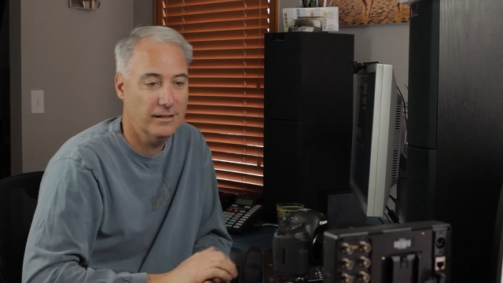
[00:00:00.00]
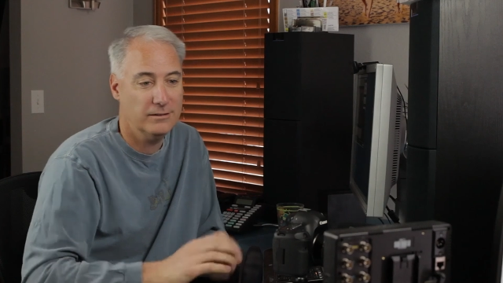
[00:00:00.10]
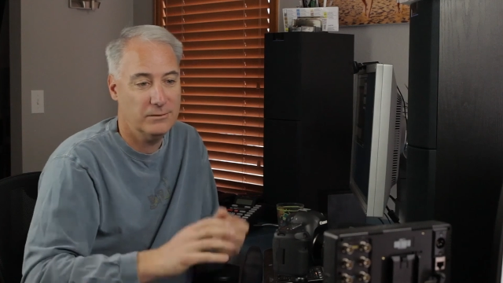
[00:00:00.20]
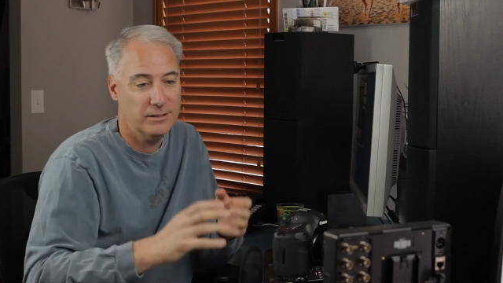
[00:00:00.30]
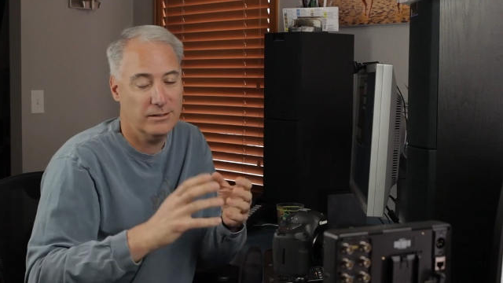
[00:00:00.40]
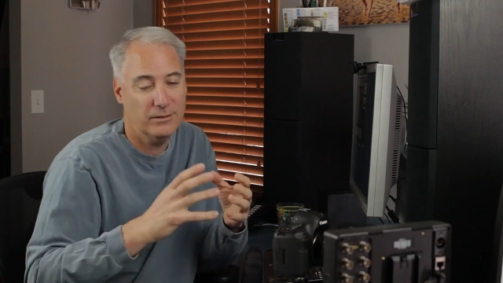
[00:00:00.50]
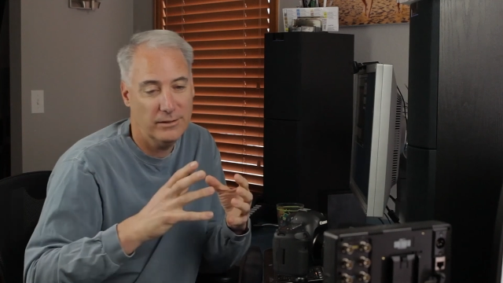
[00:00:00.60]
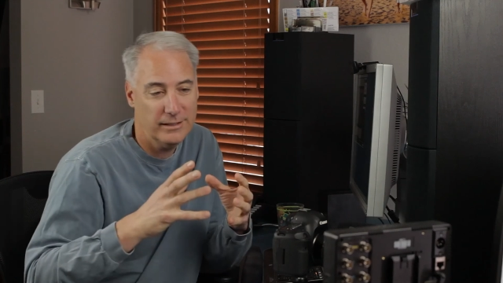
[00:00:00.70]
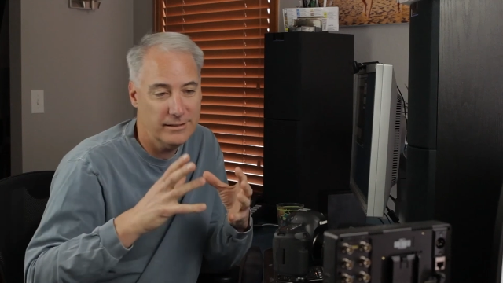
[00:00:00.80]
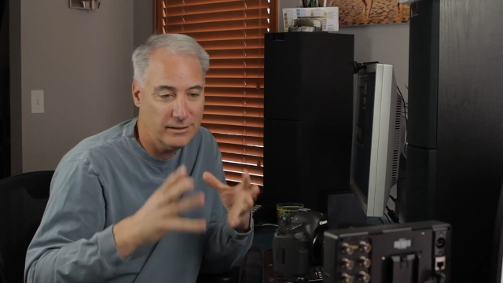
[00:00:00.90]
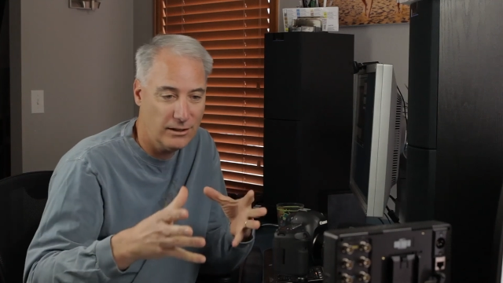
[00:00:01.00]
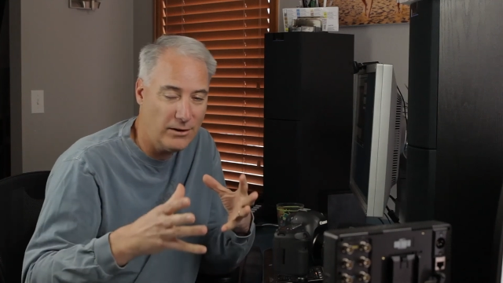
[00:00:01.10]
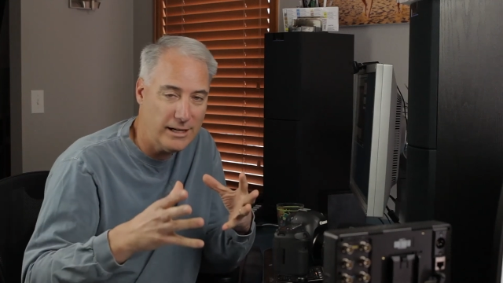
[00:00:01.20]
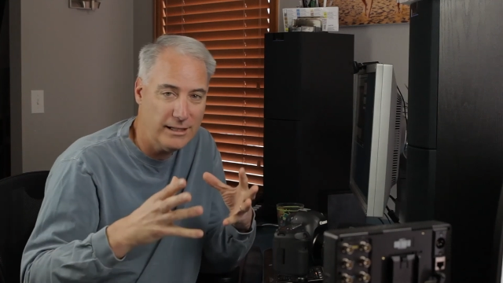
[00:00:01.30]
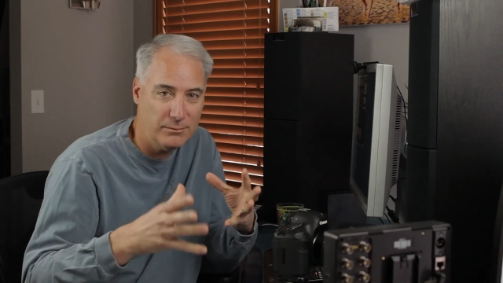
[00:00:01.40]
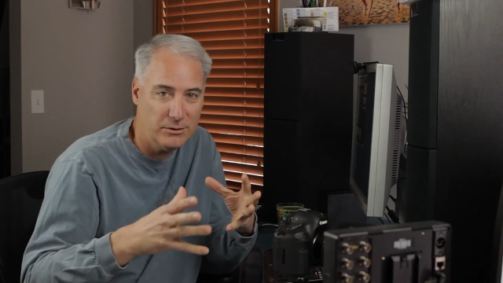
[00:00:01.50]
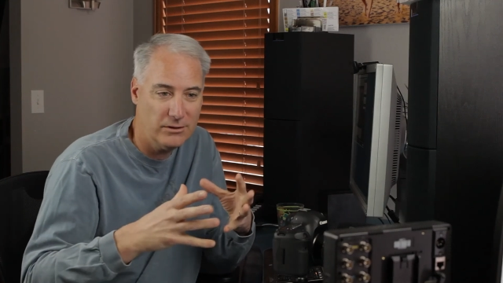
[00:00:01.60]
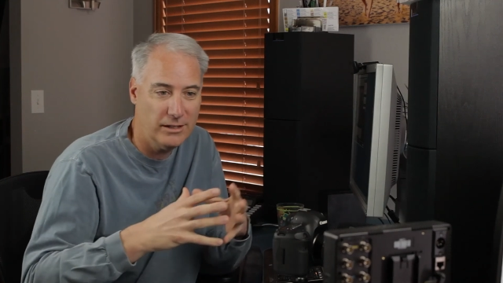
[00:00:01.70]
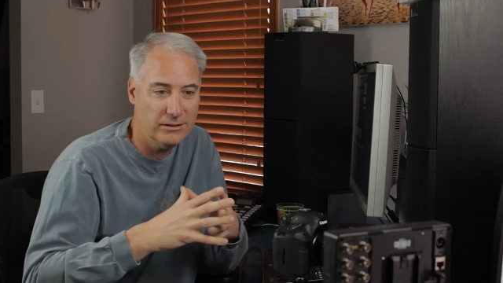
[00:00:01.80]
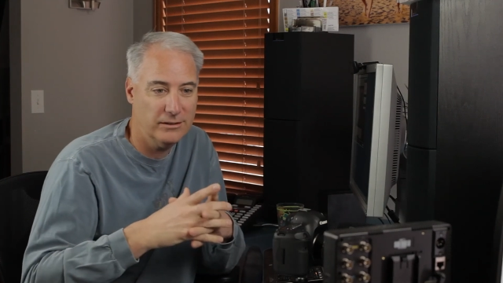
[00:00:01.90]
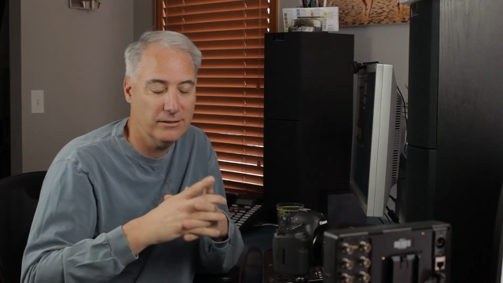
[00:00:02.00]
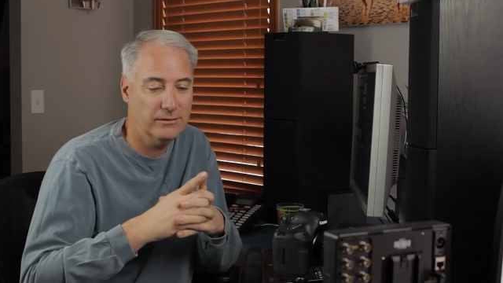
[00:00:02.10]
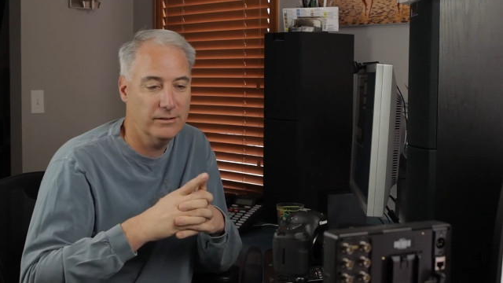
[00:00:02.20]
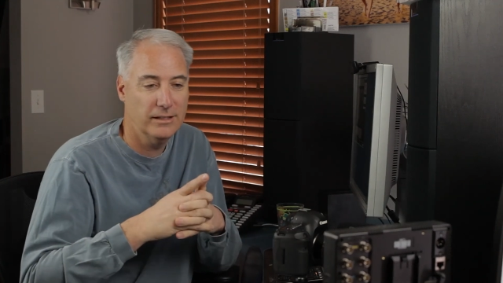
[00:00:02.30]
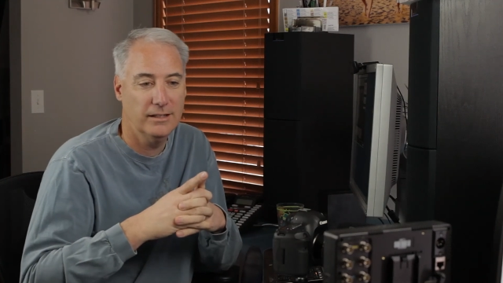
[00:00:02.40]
So this is a great demonstration of,